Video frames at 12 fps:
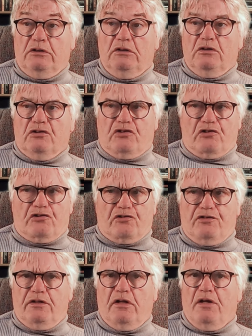Such a
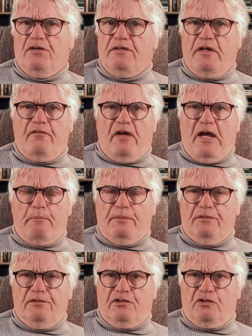thing never
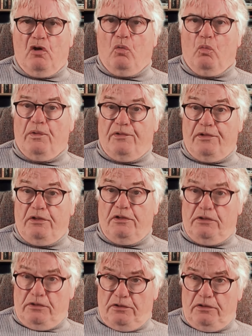happens with
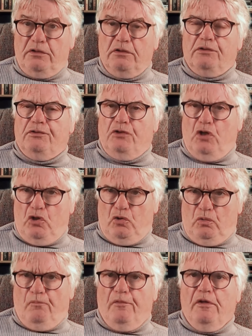her, no,
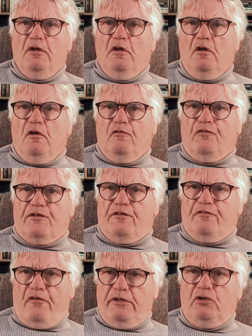for the
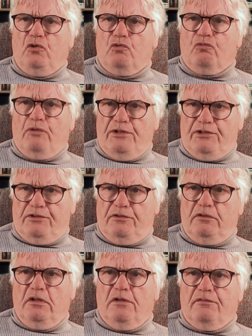very good reason
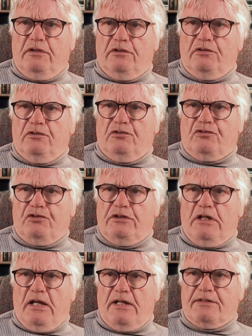that she
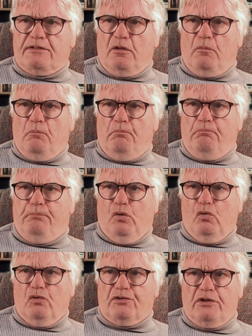has
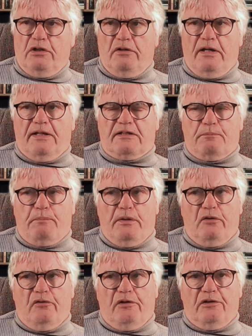bought her
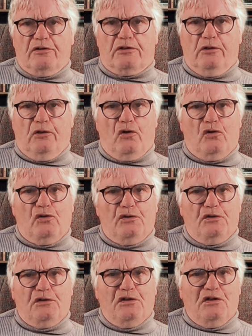experience
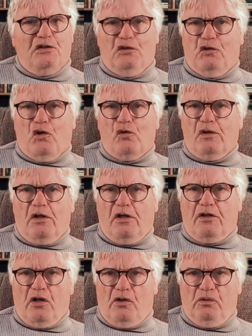long, long
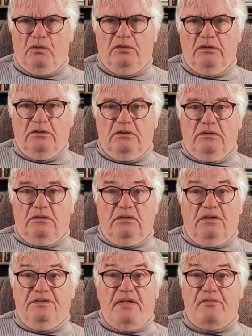ago
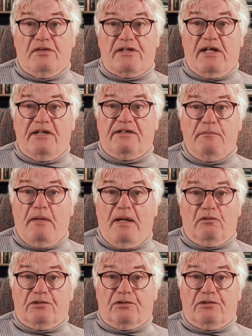and never takes him out.